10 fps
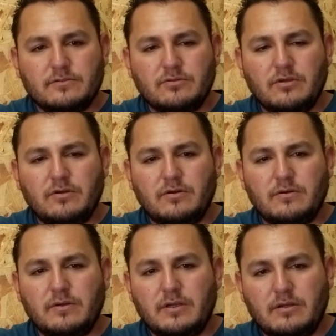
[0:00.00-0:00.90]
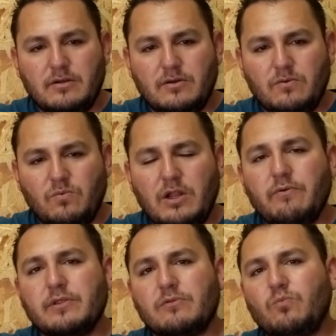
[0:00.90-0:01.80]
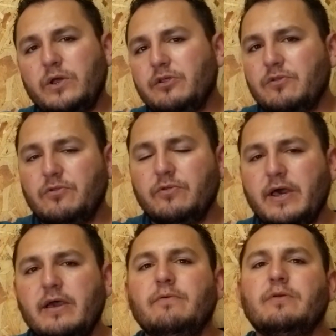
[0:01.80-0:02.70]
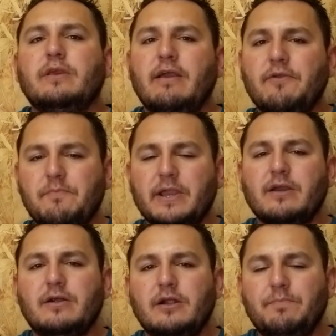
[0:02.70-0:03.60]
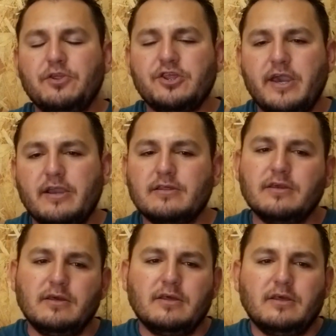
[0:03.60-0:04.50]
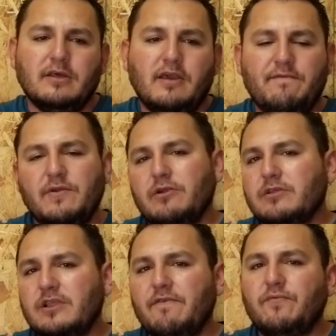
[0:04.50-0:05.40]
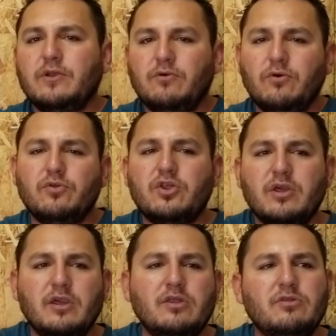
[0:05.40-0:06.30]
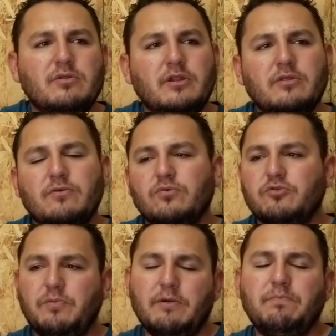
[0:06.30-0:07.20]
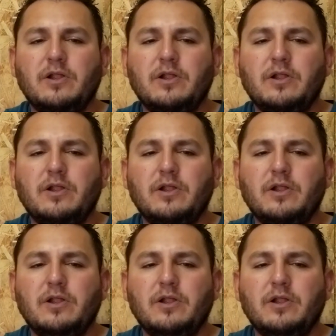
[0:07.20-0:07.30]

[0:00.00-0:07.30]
So while I was wanting to do that, carrying my car up on jacks, I figured it's time for an oil change. Let's do spark